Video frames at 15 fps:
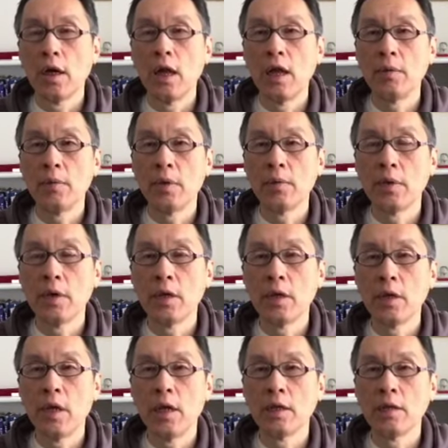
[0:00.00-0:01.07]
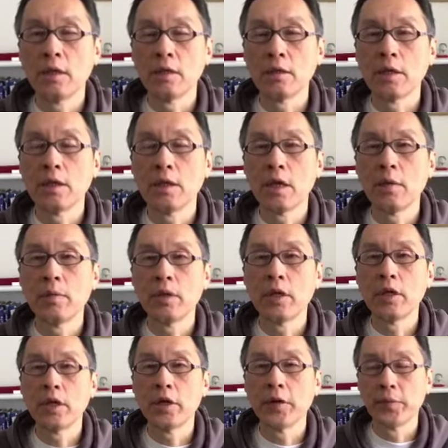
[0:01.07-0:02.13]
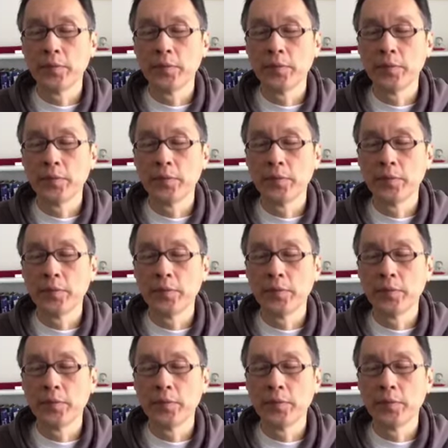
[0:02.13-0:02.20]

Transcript: MMA and a Sanda player.